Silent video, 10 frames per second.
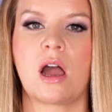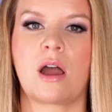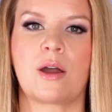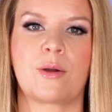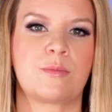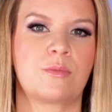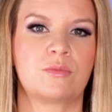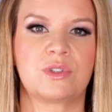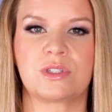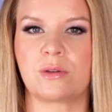Um,
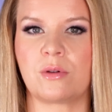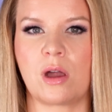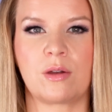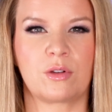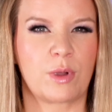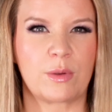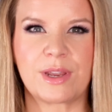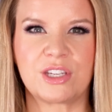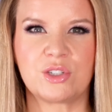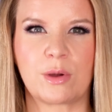so a great way
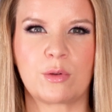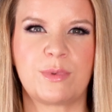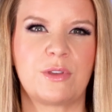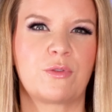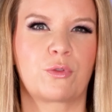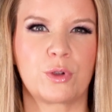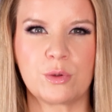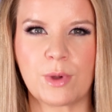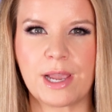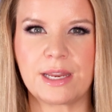to do that would be free
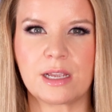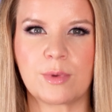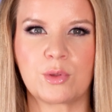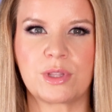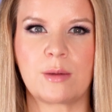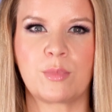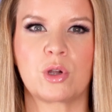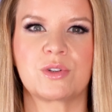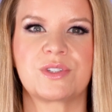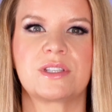writing about that
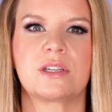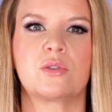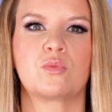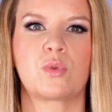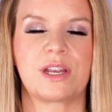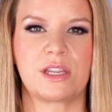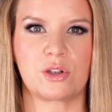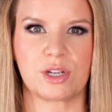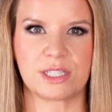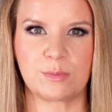person, writing
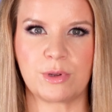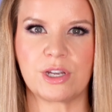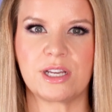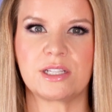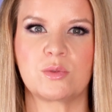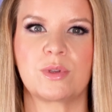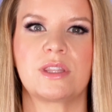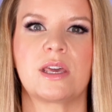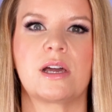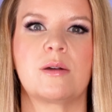your experience with
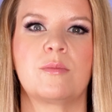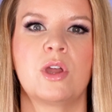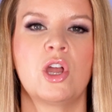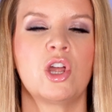them,